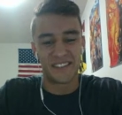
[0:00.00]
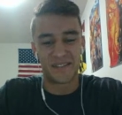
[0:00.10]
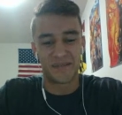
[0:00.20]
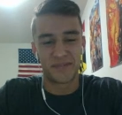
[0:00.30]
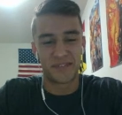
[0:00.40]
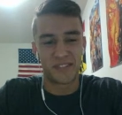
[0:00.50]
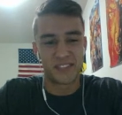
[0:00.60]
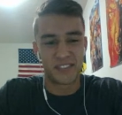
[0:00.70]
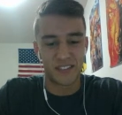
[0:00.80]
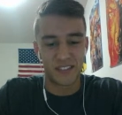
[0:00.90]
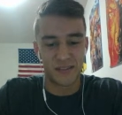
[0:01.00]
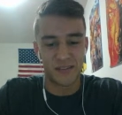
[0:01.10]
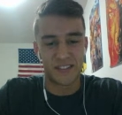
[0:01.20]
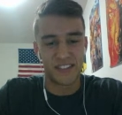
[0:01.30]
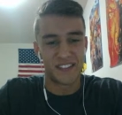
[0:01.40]

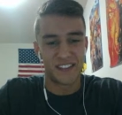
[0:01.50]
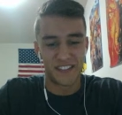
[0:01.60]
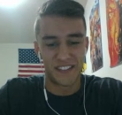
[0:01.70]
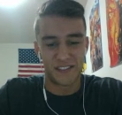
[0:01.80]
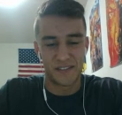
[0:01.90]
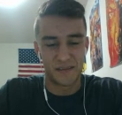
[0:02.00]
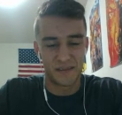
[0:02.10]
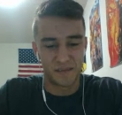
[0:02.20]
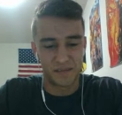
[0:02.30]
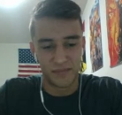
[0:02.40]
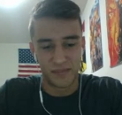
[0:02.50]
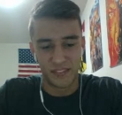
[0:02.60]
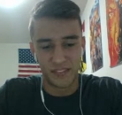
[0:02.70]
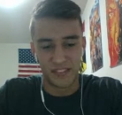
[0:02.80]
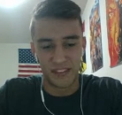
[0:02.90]

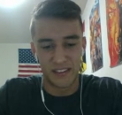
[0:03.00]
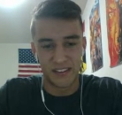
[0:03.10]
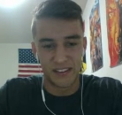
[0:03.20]
[no speech]